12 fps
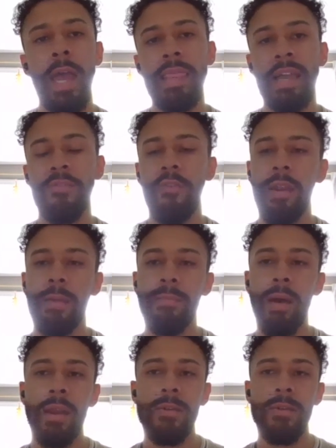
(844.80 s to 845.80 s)
electronic
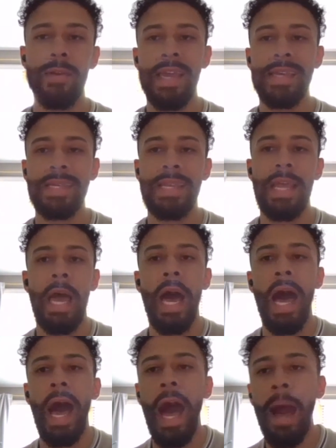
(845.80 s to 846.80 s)
monitoring as an
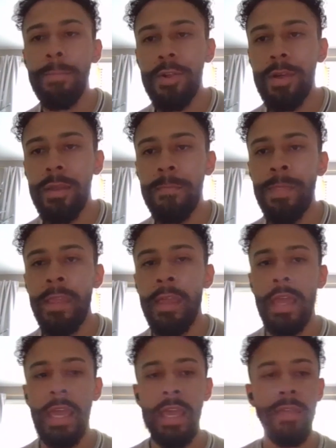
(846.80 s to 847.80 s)
option
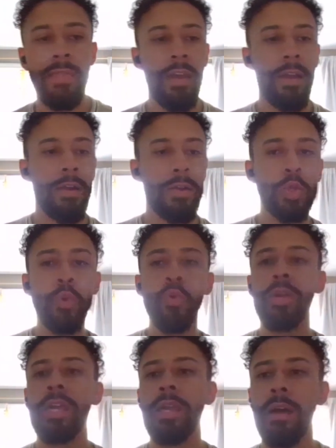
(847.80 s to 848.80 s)
in their
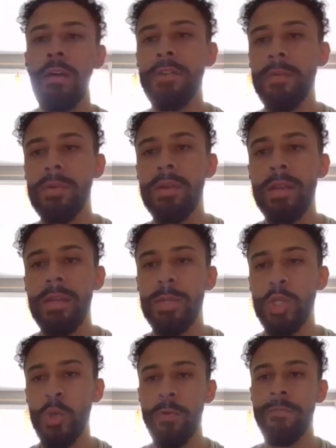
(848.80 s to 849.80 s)
toolkit of community
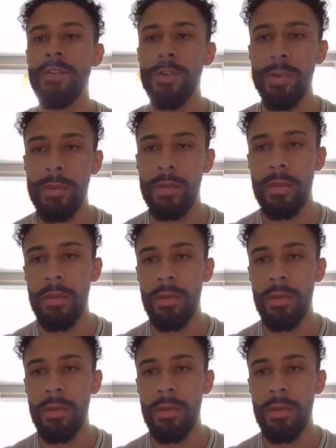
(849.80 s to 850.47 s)
supervision,